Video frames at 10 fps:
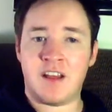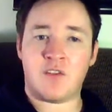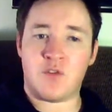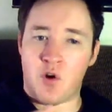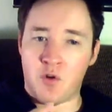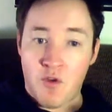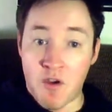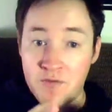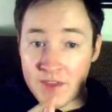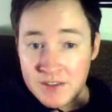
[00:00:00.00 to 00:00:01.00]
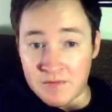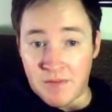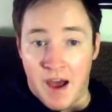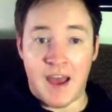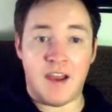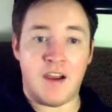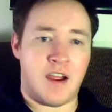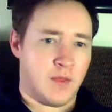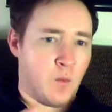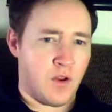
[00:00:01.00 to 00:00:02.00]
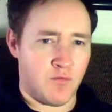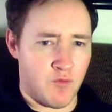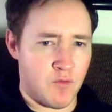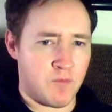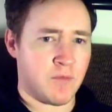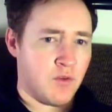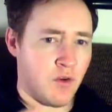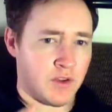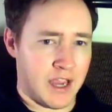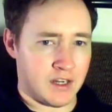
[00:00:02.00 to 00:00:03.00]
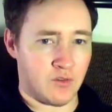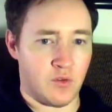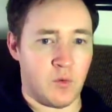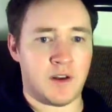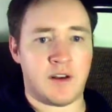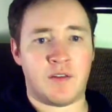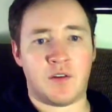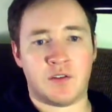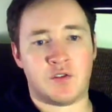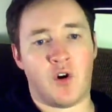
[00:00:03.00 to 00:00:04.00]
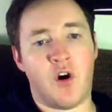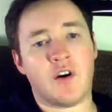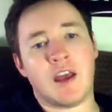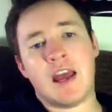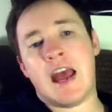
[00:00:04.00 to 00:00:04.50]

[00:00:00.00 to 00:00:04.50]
They're all round this fire in the one room, and they're all getting to know one another and talk,